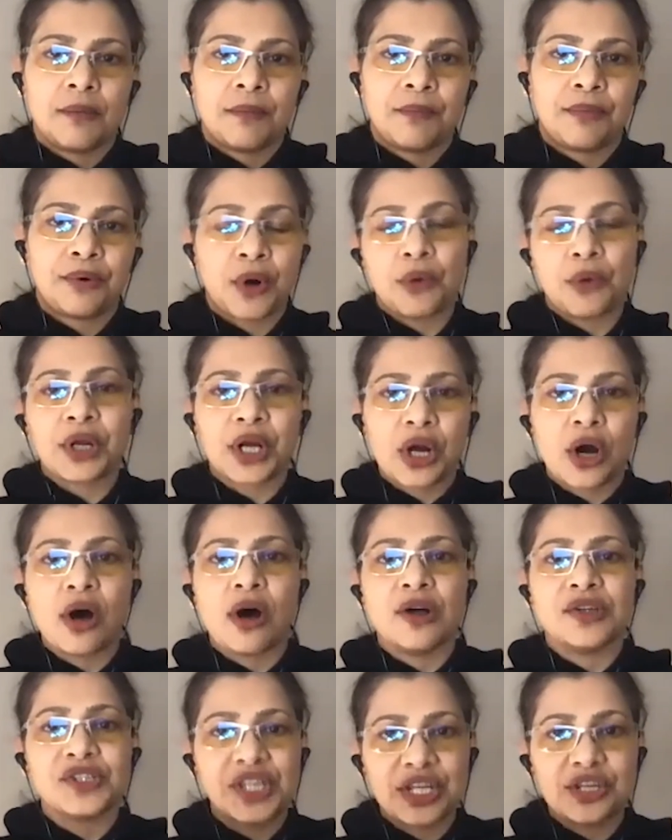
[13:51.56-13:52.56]

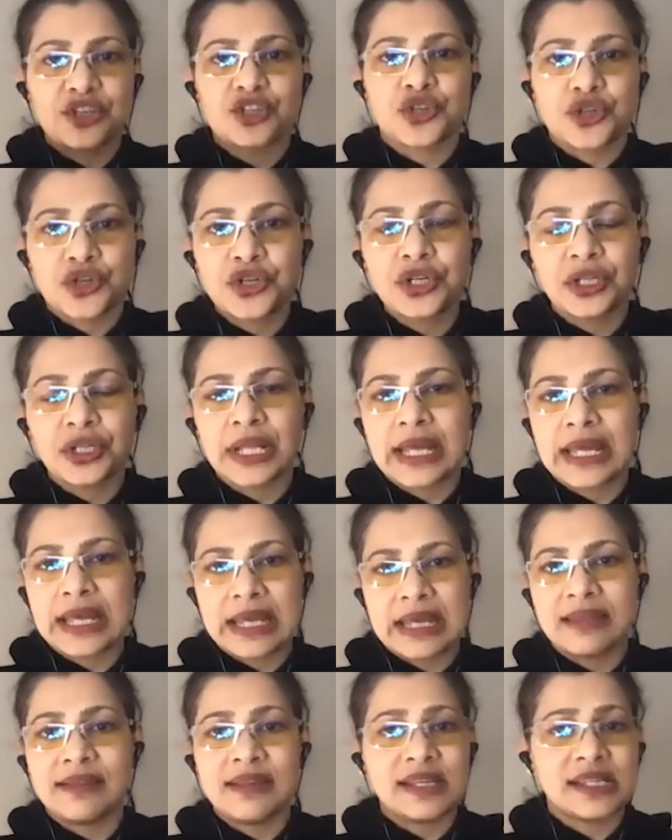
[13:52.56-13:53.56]
protocols internally
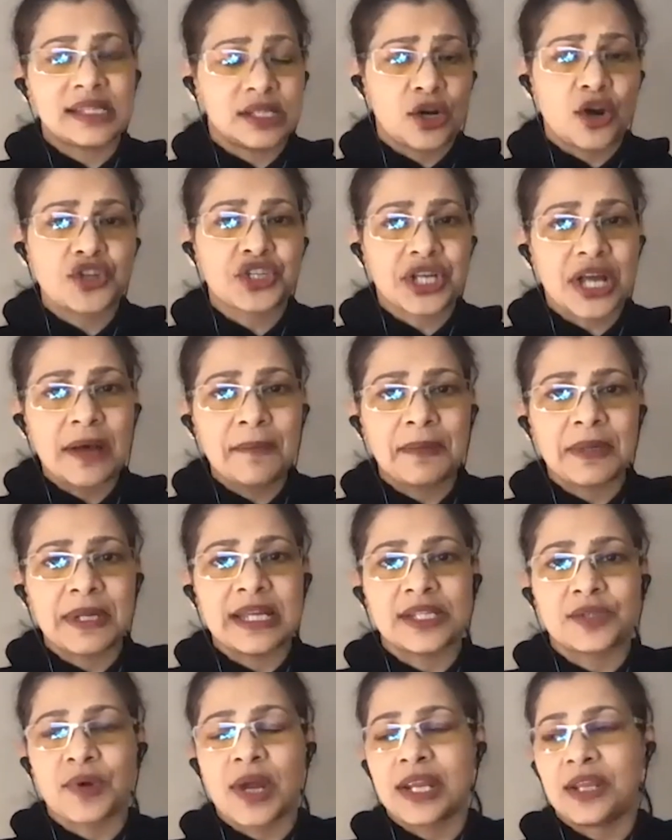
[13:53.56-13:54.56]
in these large
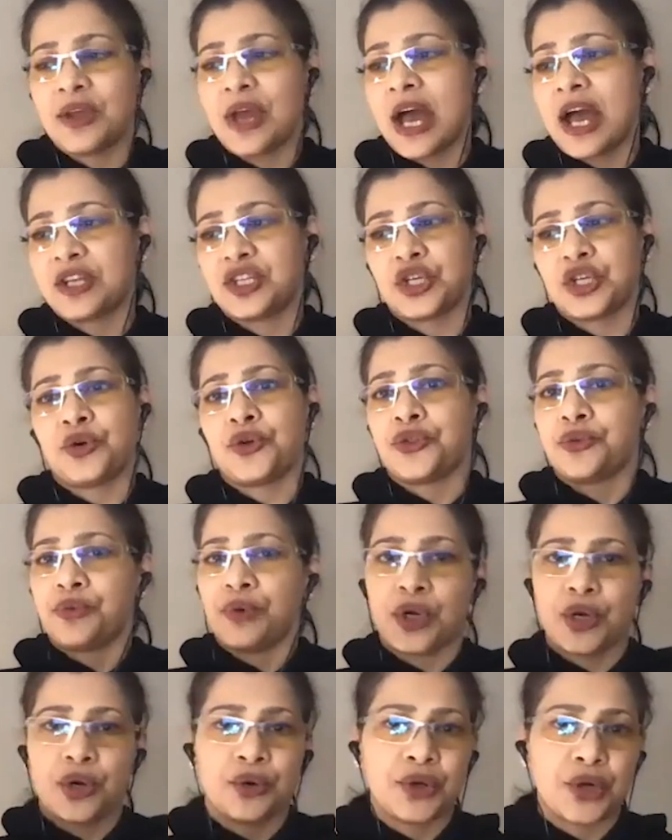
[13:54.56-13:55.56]
companies, right? You had to go through a
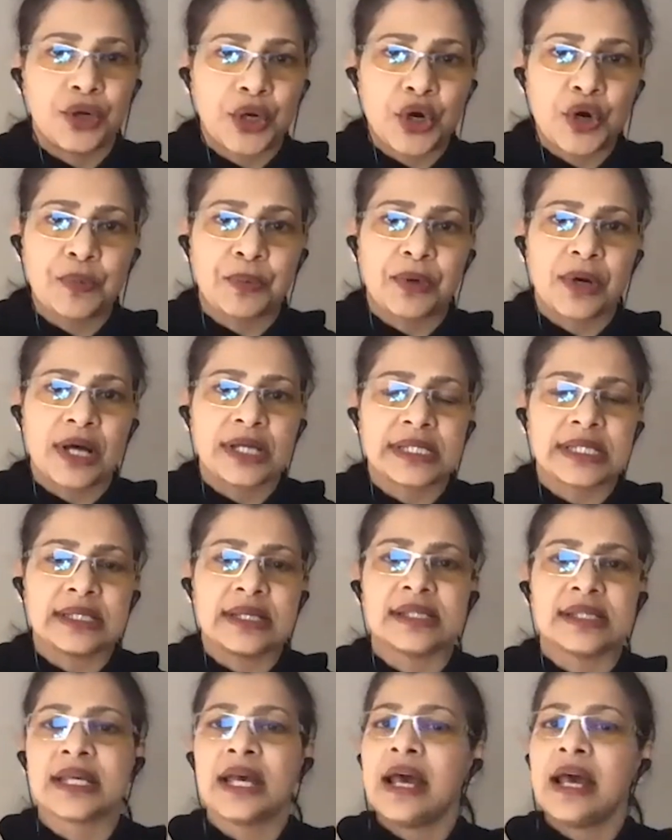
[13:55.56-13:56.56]
go no go
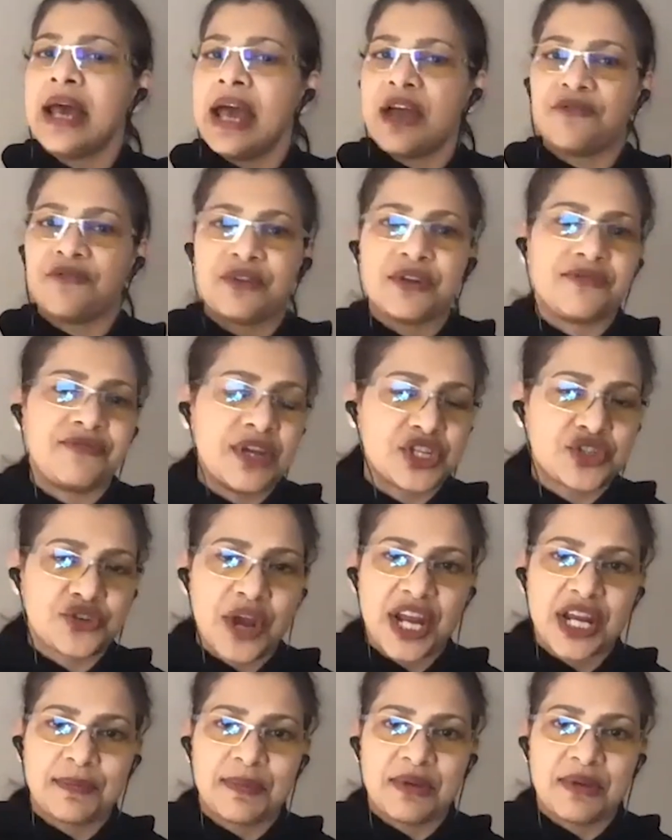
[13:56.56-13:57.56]
process, every feature
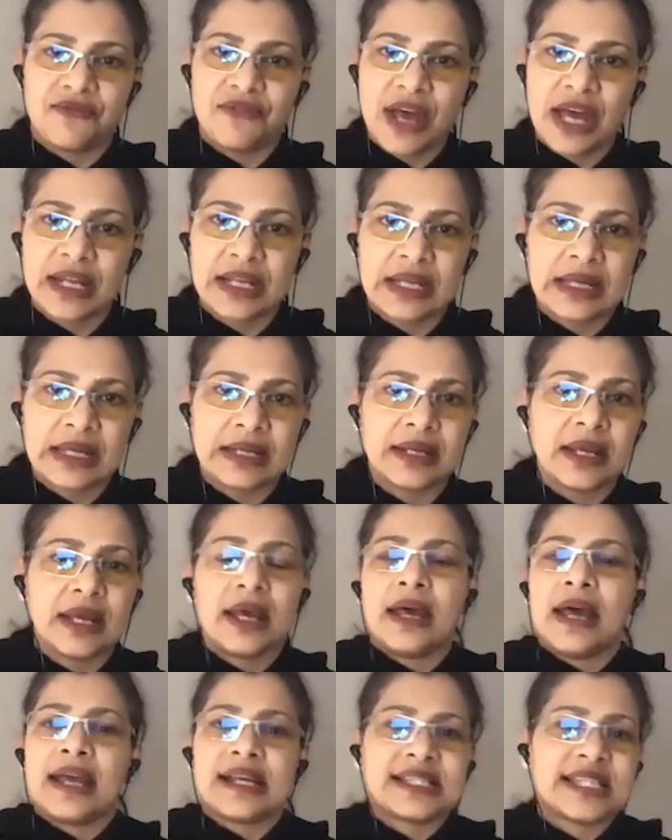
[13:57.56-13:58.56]
had to be vetted,
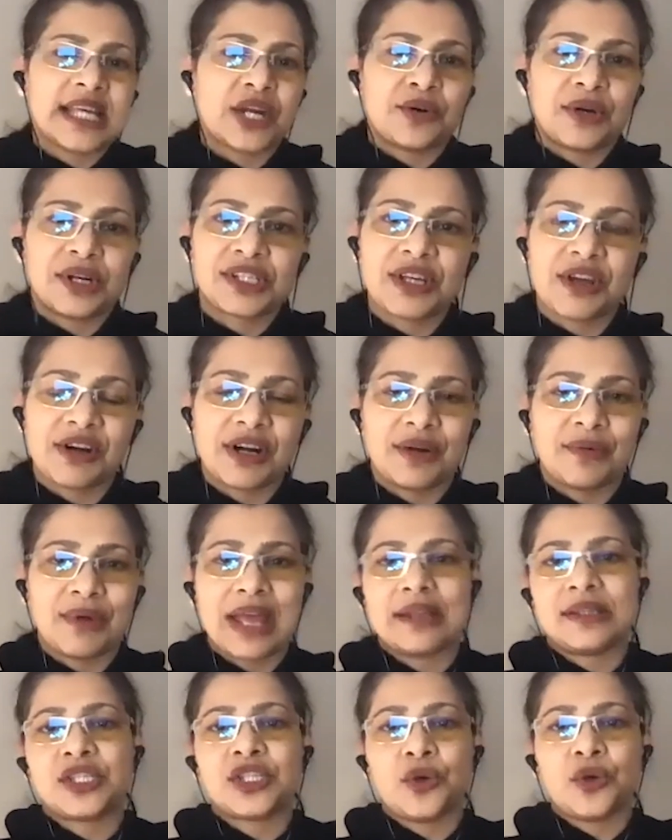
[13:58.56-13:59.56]
et cetera, et cetera.
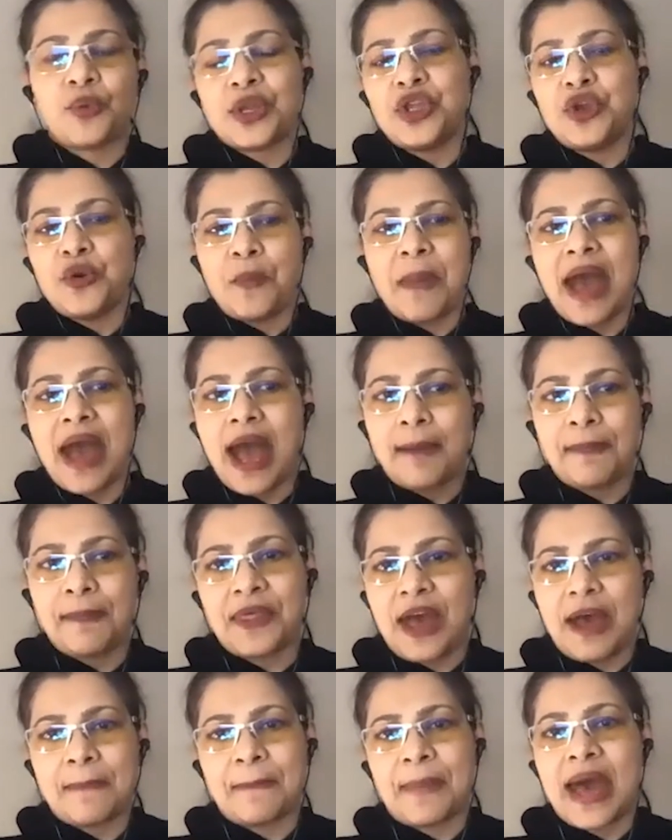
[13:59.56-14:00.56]
And so when you map
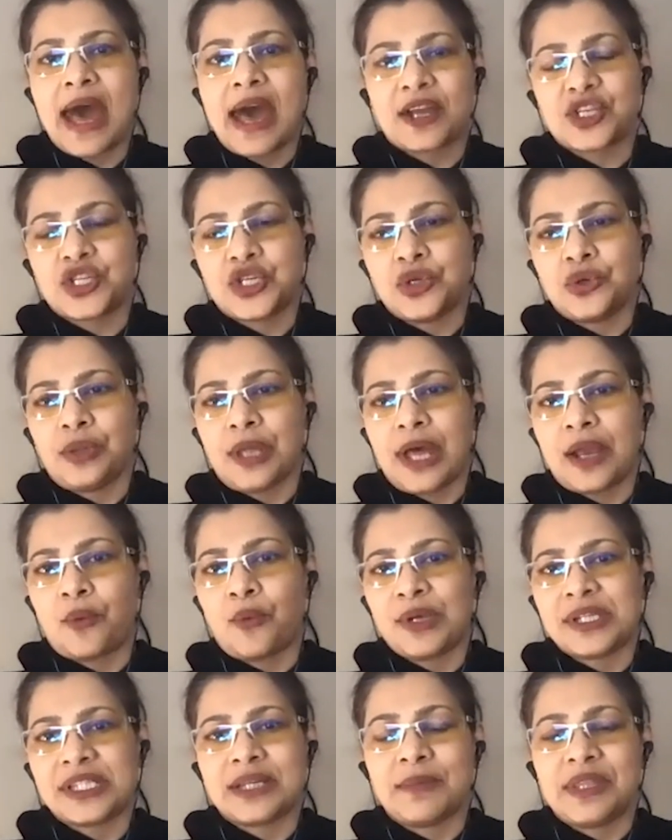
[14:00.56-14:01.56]
that back to like
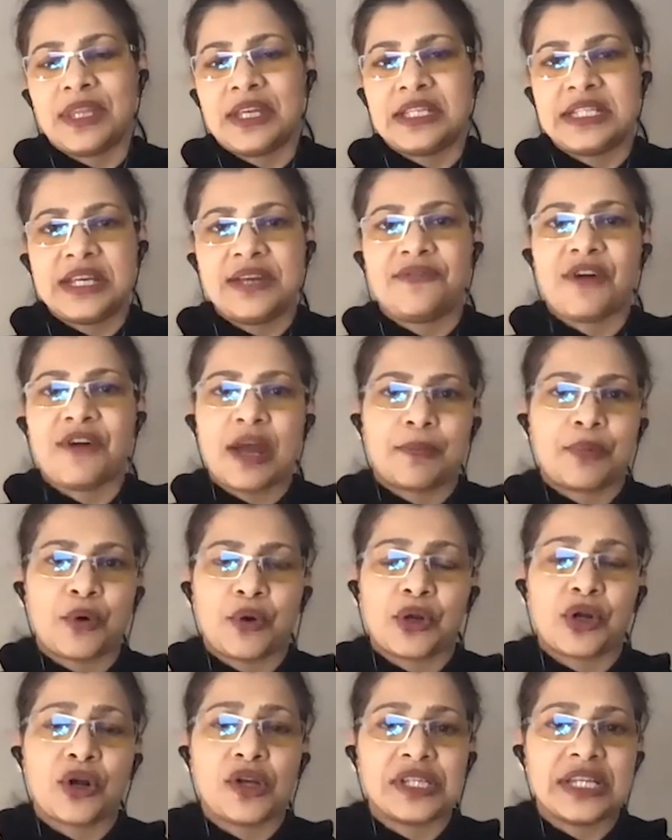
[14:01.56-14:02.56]
what some of the DeFi
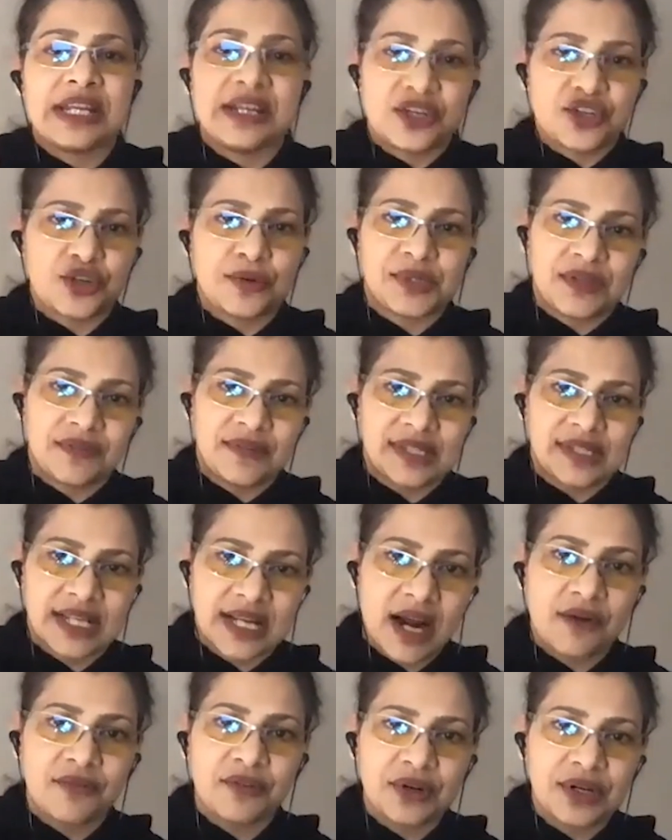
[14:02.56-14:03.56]
protocols need in terms of this
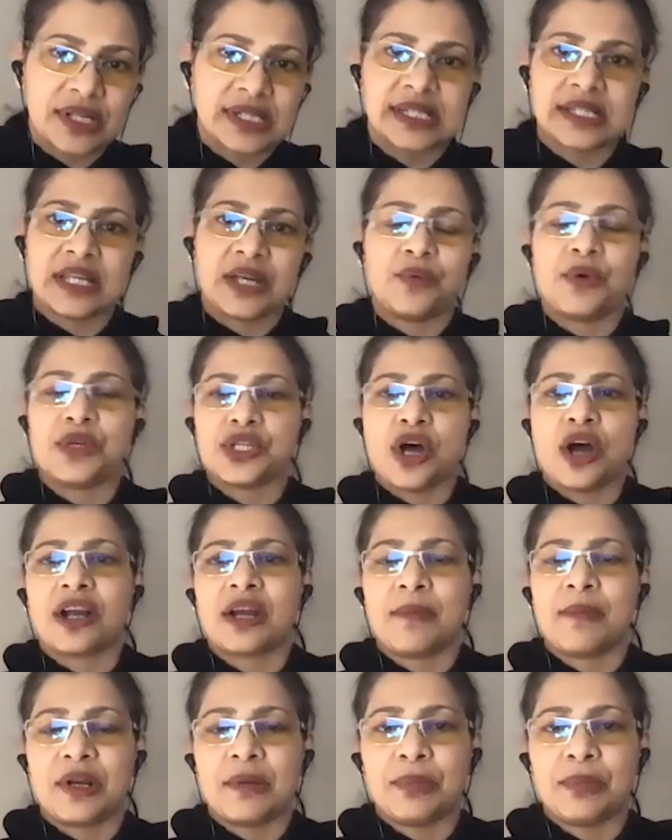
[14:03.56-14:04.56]
governance thing we talk about in